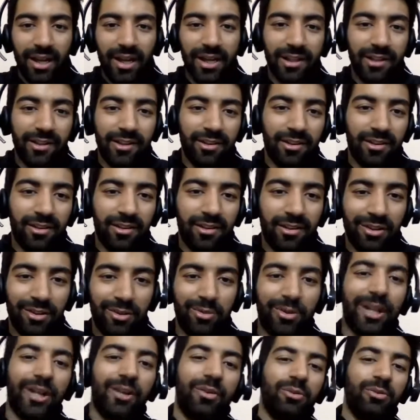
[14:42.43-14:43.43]
and
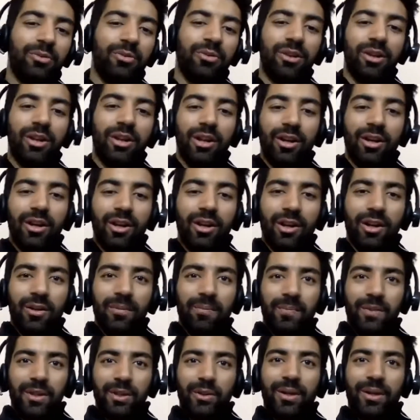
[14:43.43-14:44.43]
you
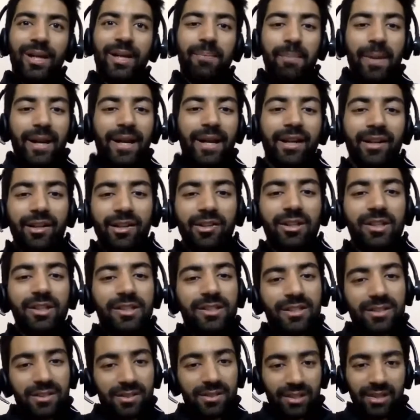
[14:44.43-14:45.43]
get
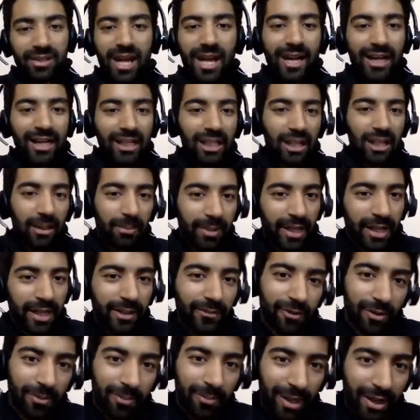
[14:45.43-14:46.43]
mentors directly coming
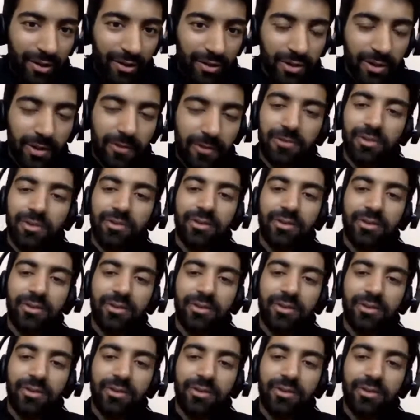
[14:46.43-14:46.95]
in from Microsoft.